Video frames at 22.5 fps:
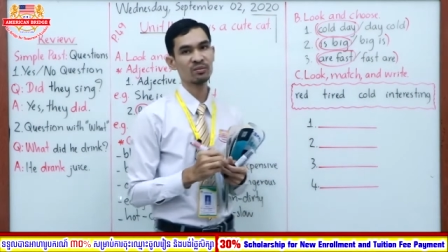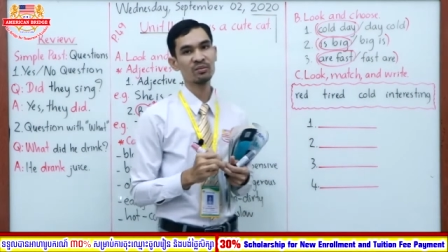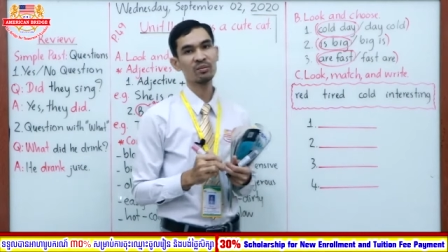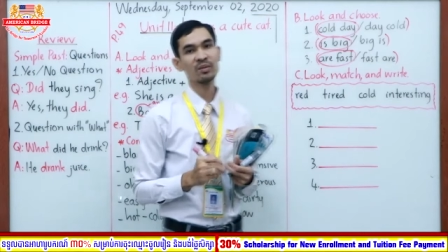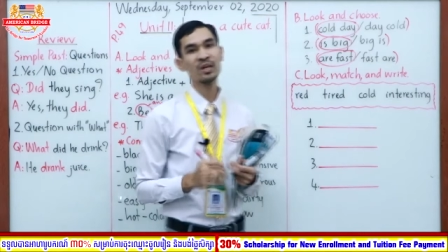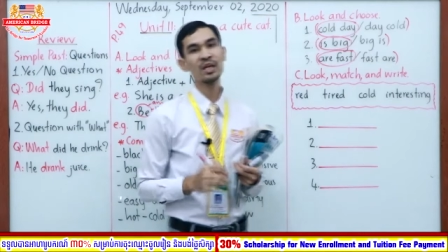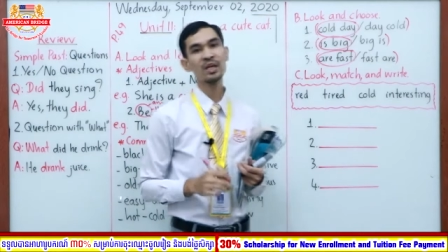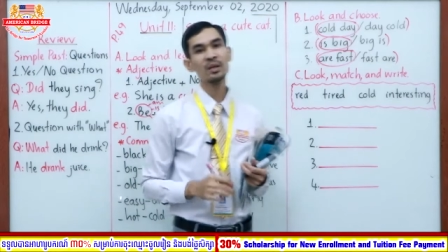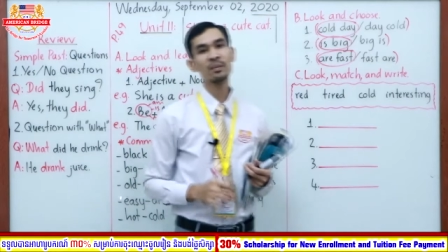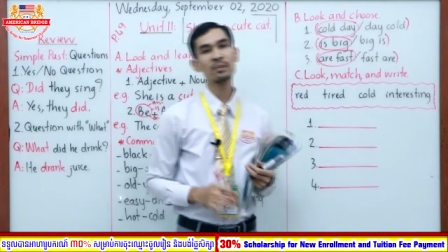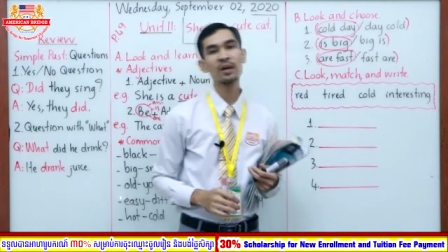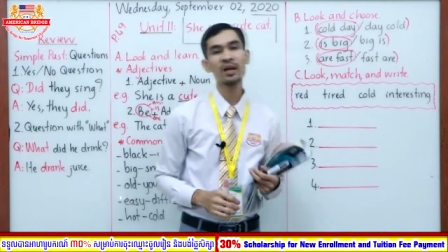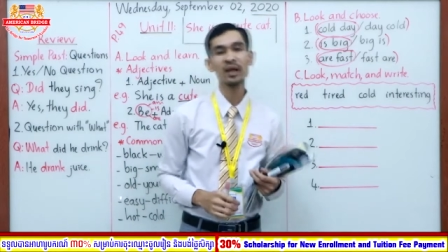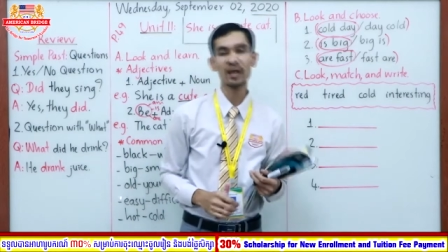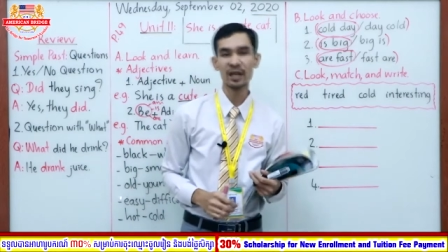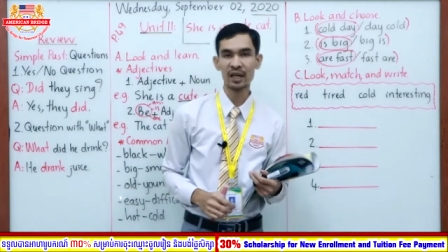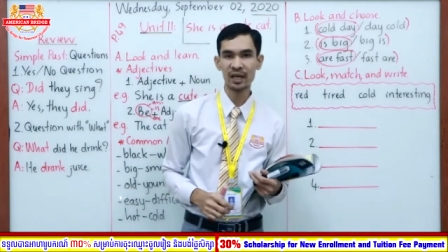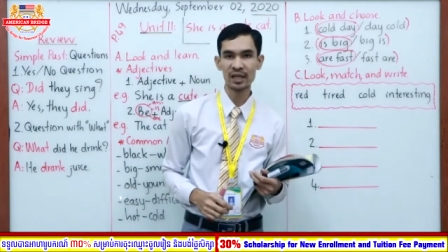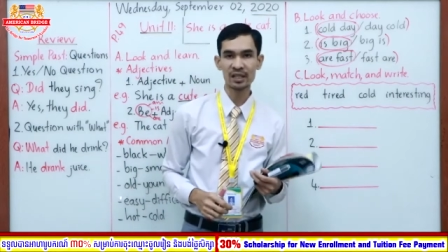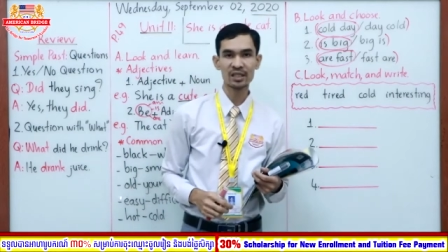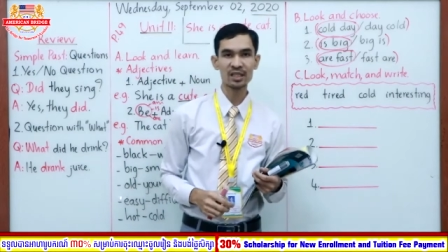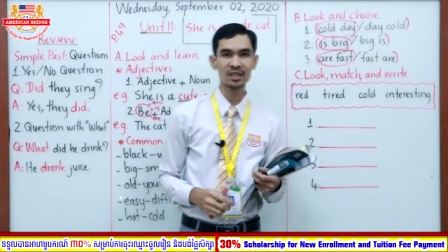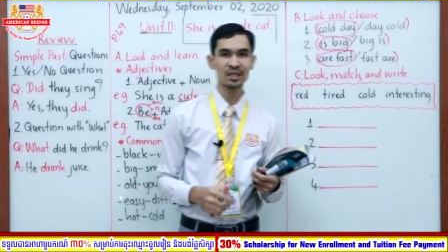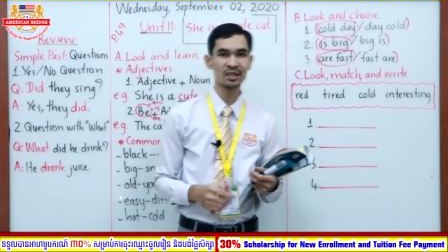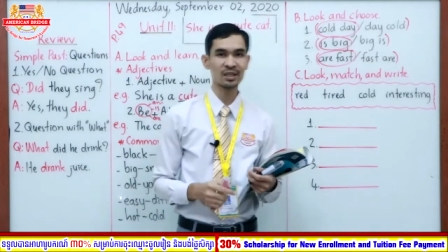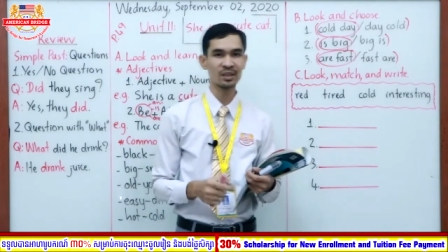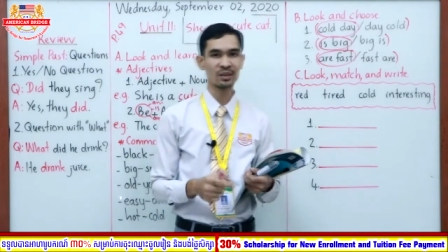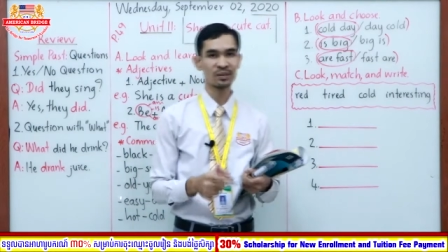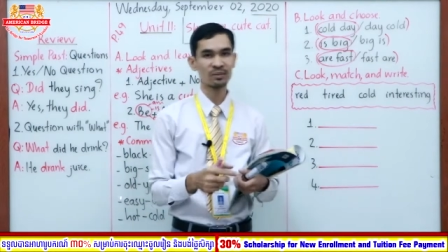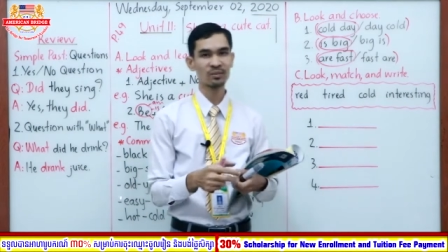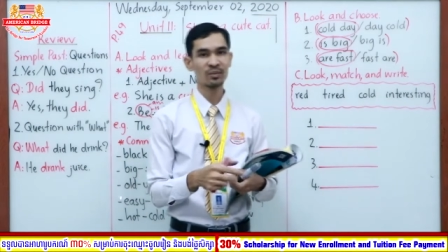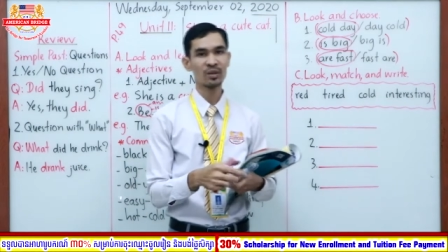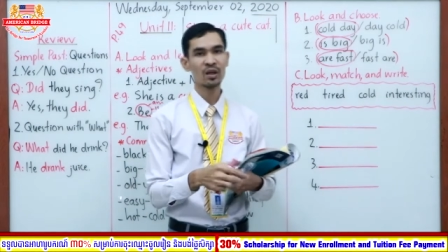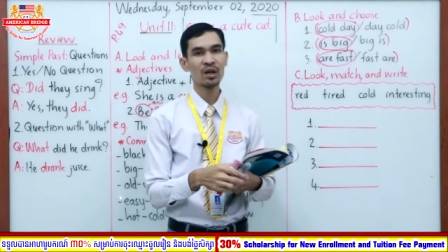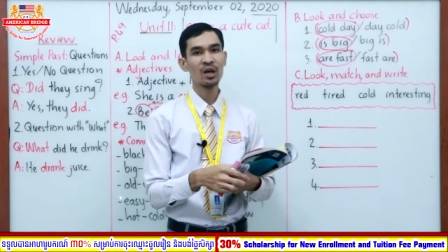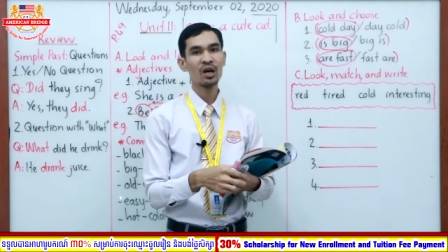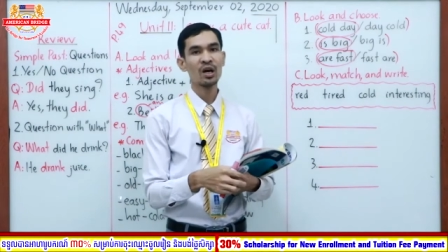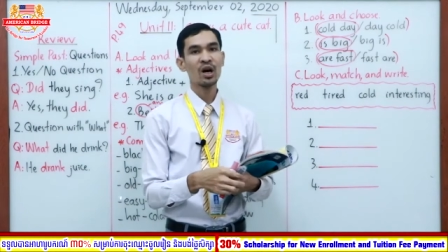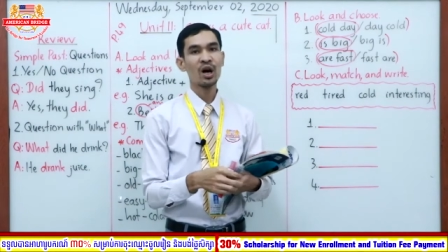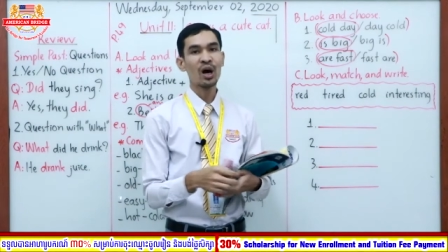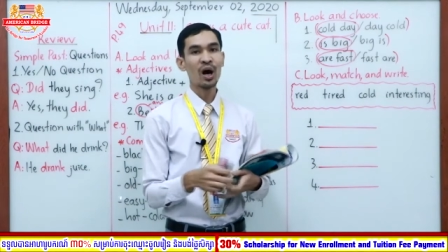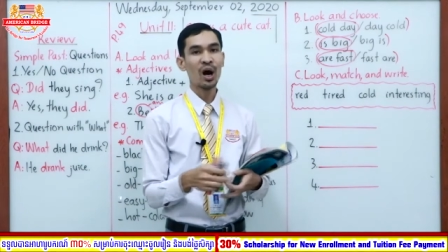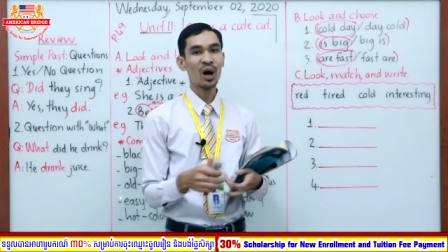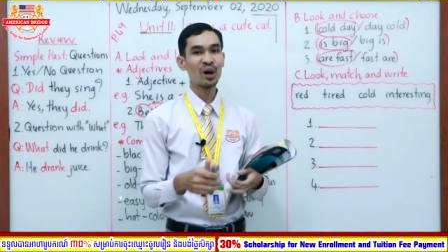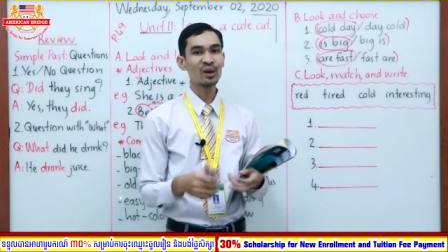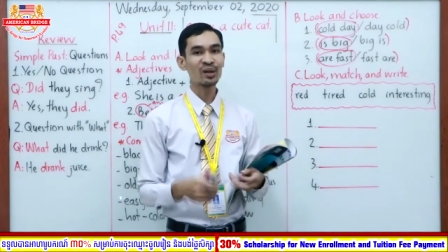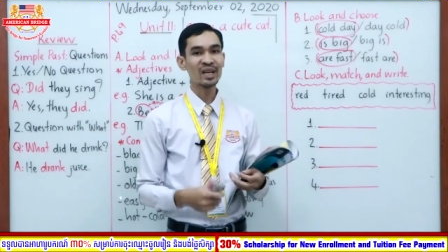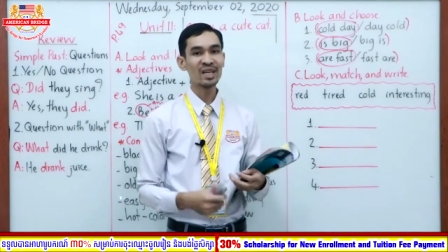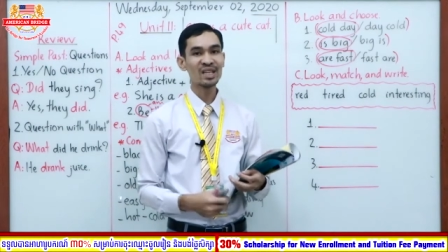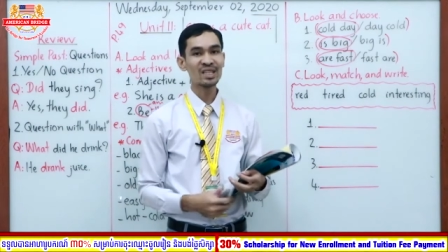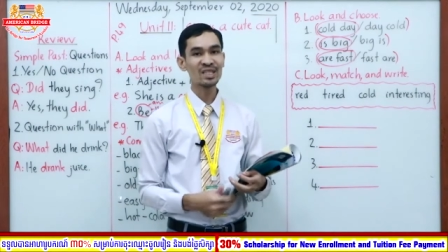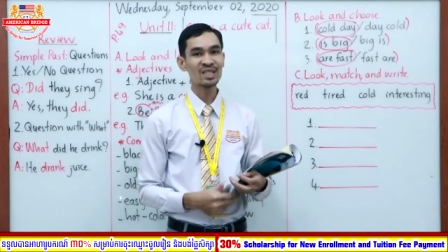B plus adjective. Okay,